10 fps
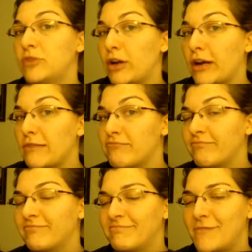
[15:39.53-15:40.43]
Sorry.
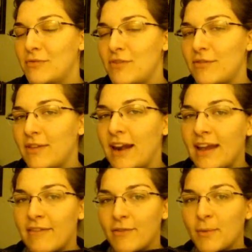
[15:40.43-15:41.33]
Don't know that
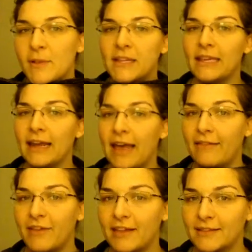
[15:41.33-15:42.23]
I ever will knit a
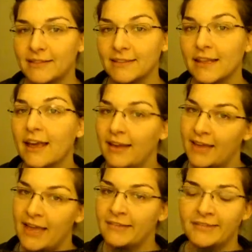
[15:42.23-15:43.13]
half hex
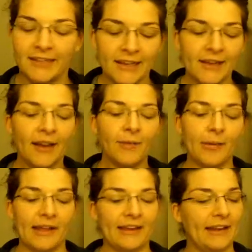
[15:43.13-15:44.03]
again.
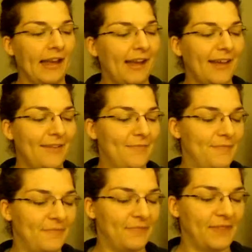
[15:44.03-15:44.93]
But
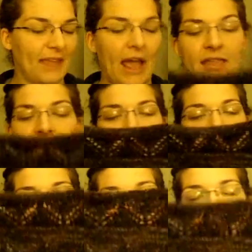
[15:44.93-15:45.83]
I
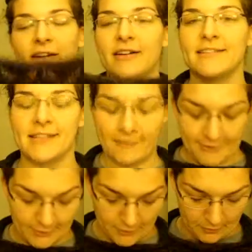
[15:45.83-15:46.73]
think the pattern
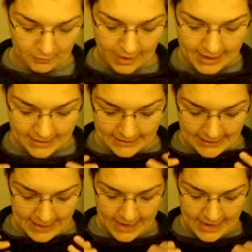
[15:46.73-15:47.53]
itself is great.